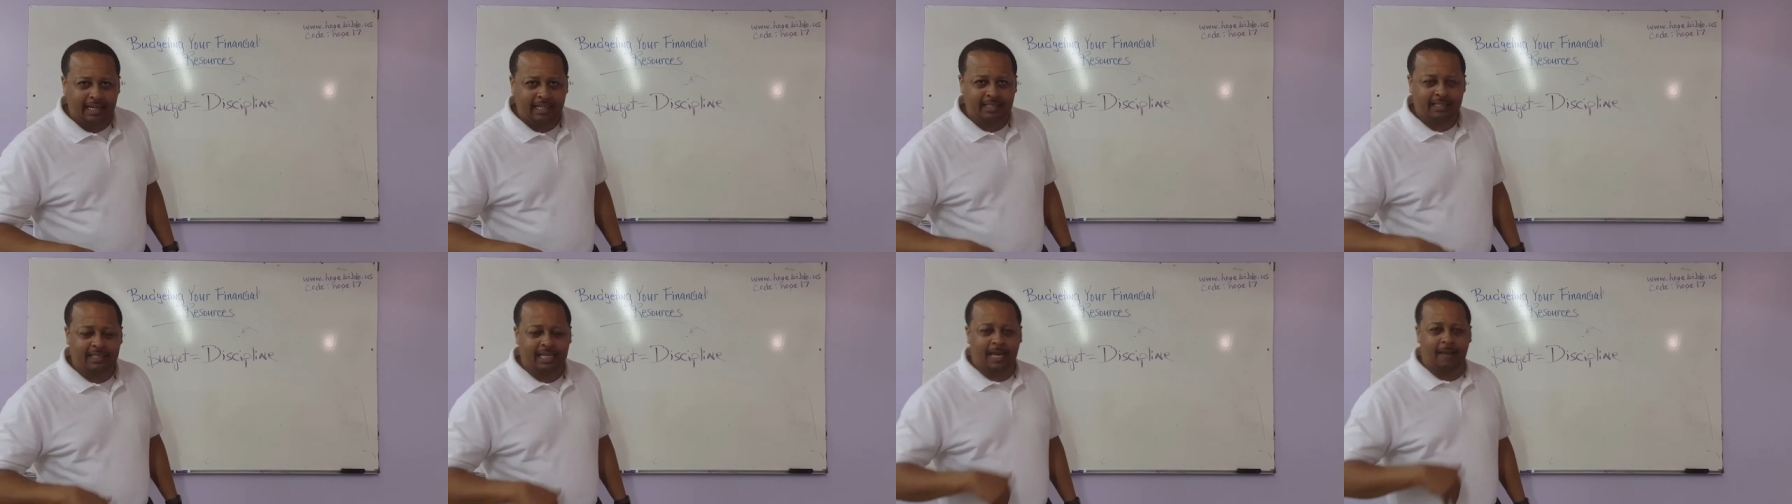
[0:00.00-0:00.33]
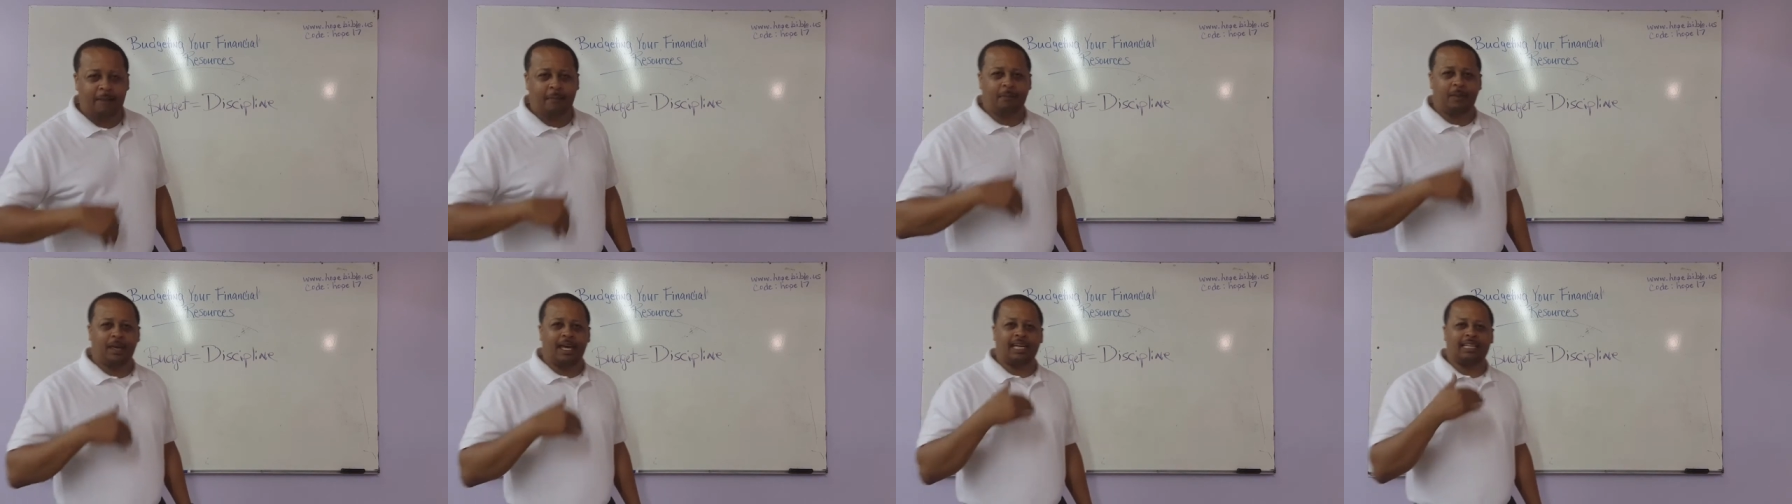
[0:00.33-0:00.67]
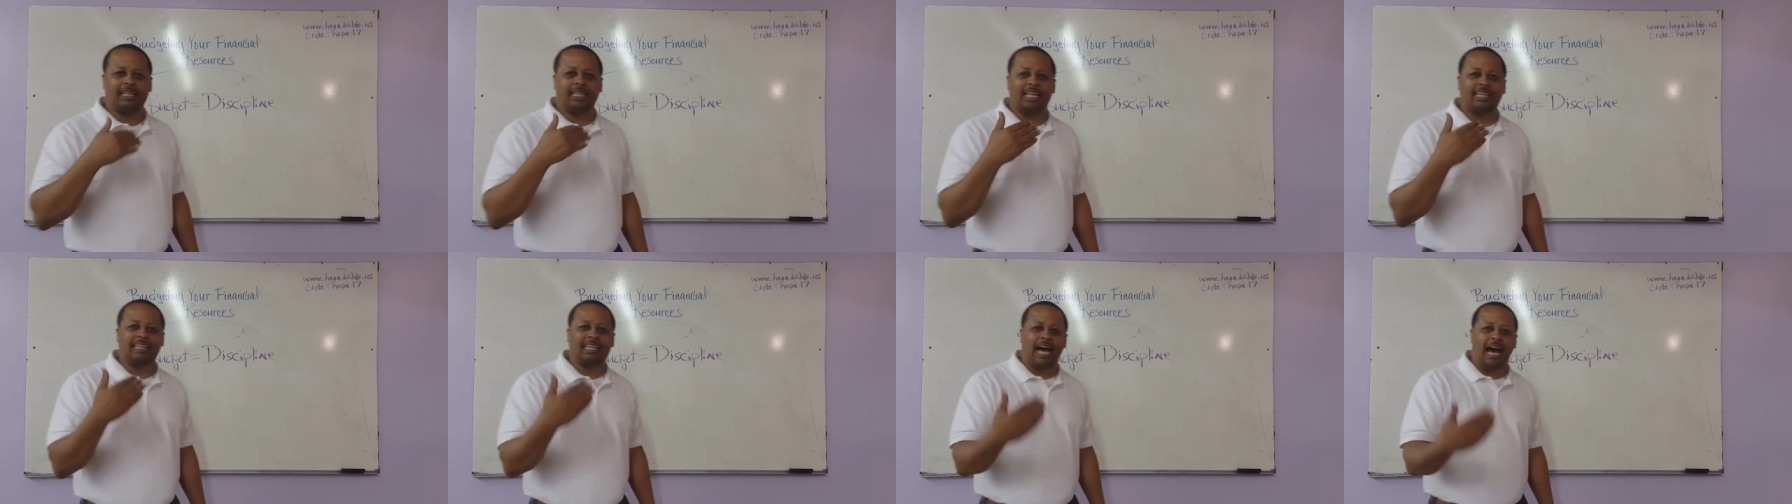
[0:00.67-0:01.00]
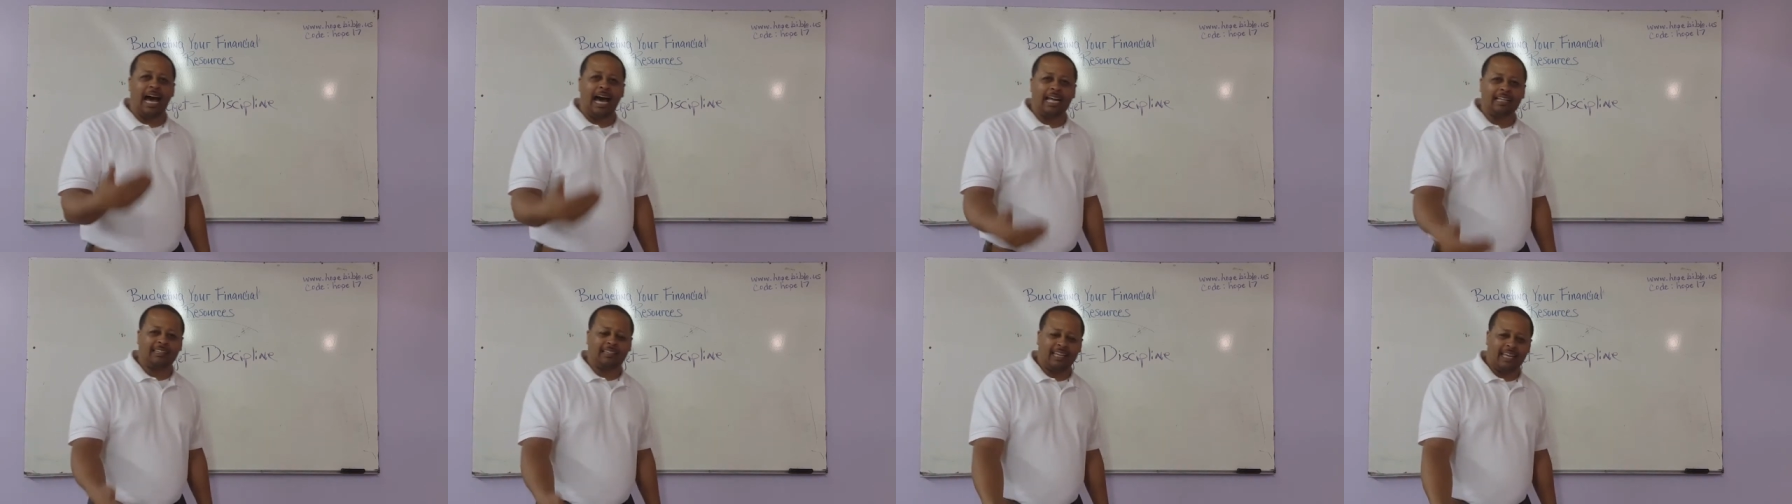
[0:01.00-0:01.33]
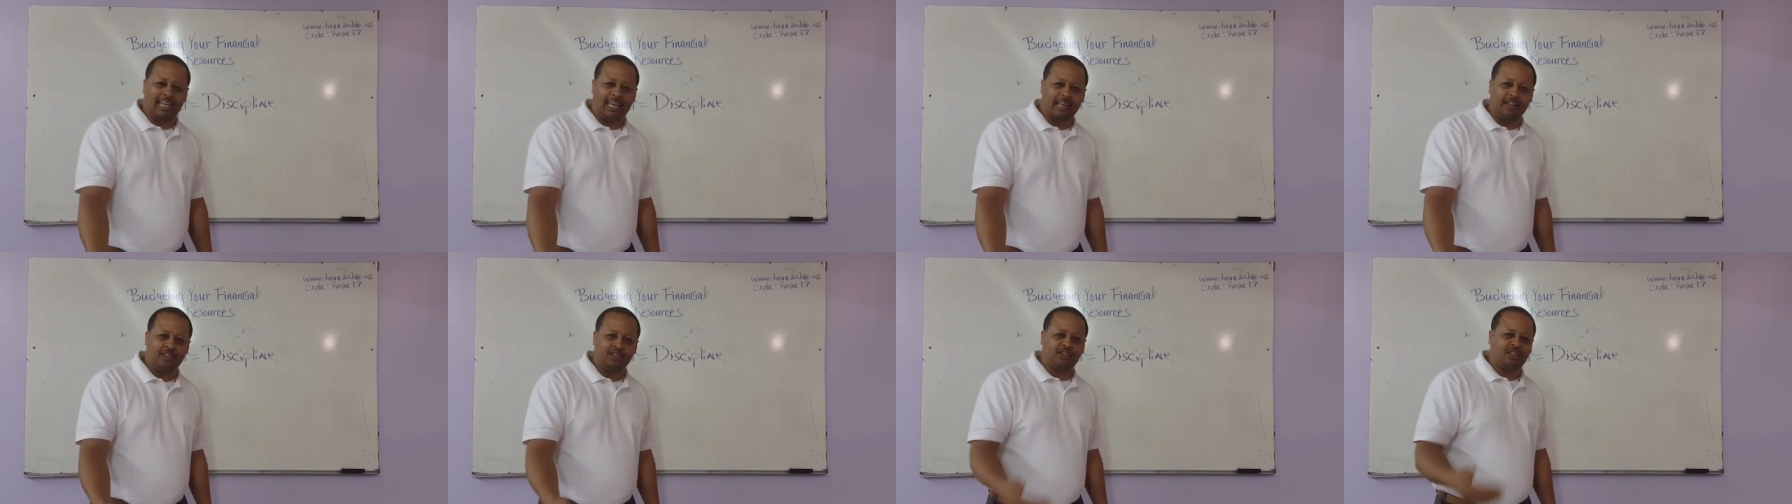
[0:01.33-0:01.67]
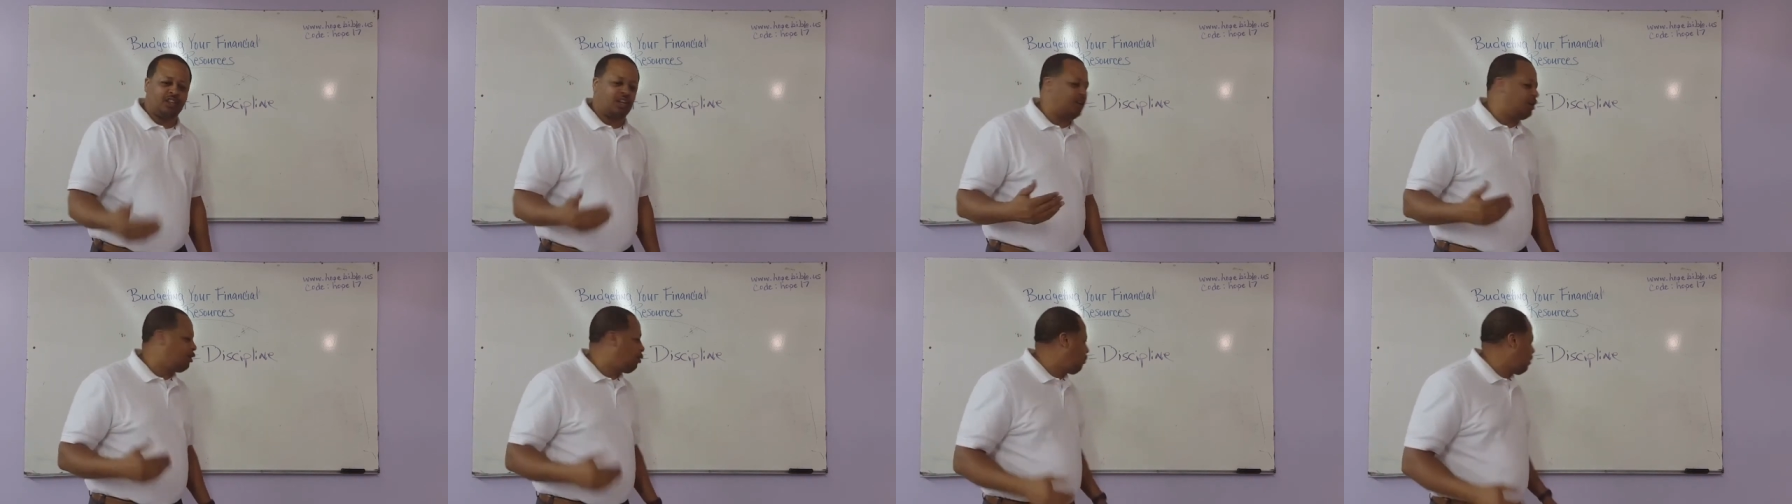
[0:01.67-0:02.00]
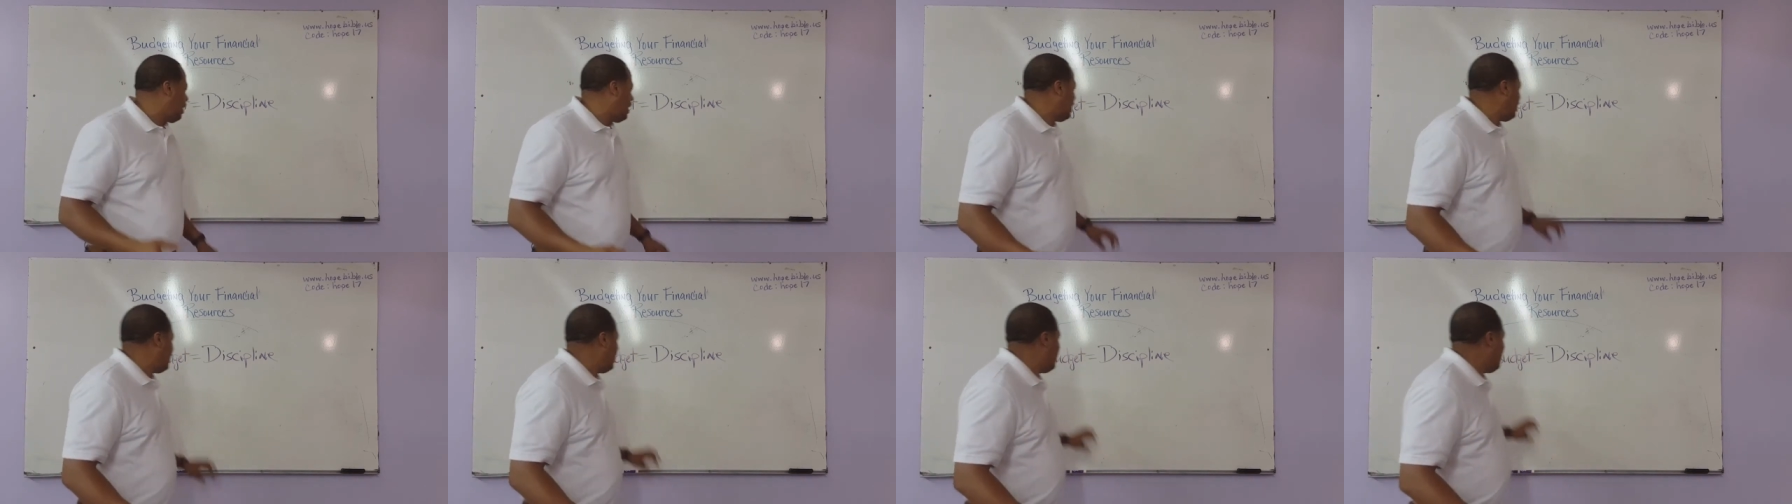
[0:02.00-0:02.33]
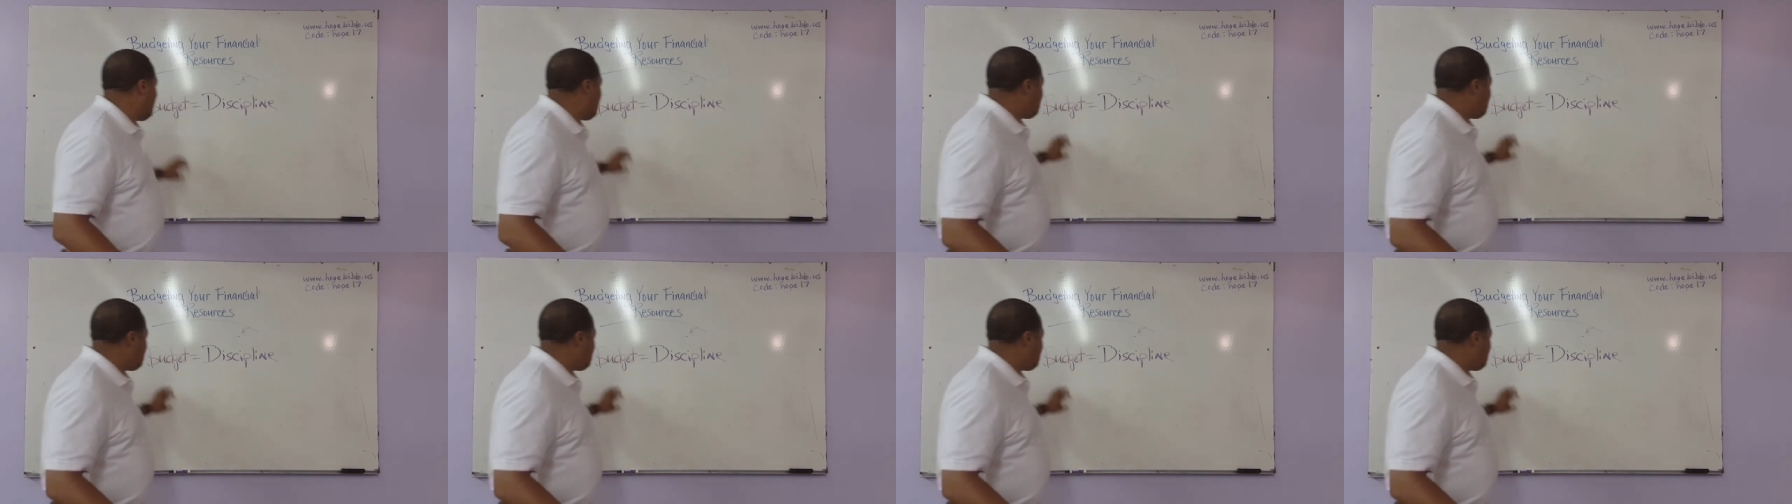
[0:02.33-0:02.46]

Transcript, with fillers: the same thing that dieting is to your weight,